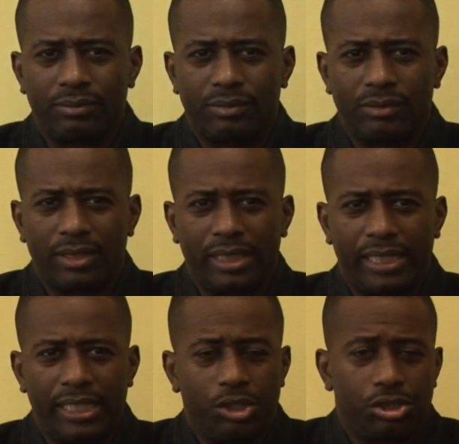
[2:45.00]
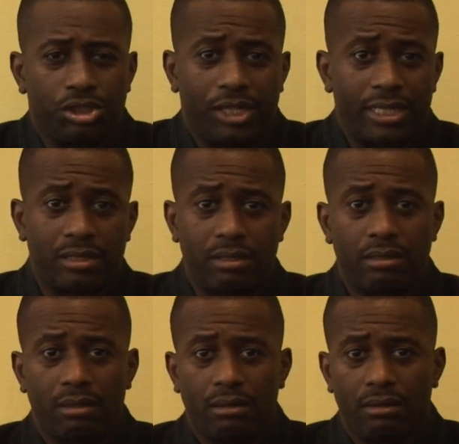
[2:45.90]
he should just
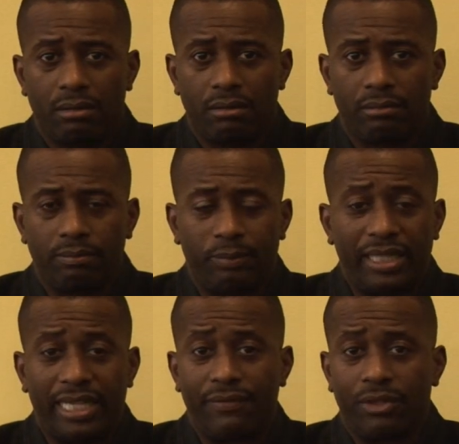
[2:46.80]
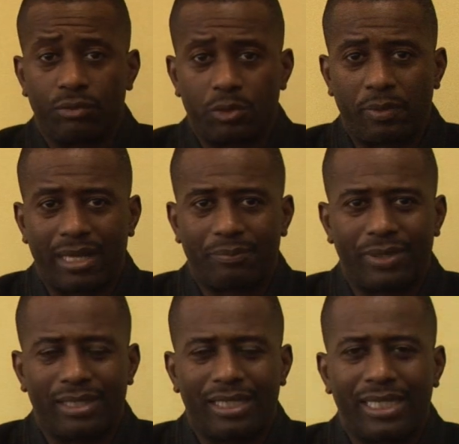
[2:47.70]
be given respect,
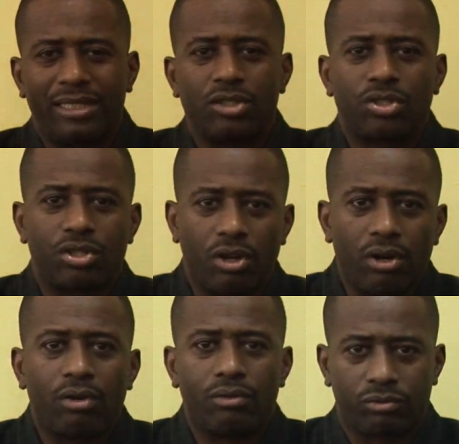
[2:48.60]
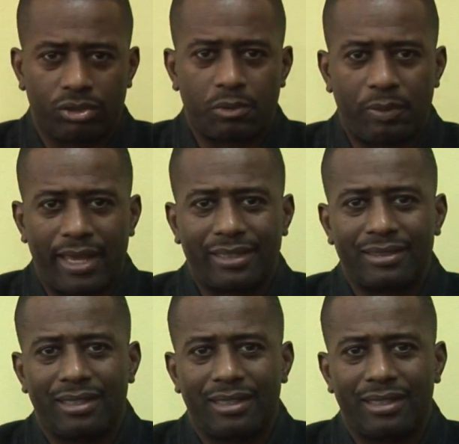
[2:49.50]
but he deserves respect,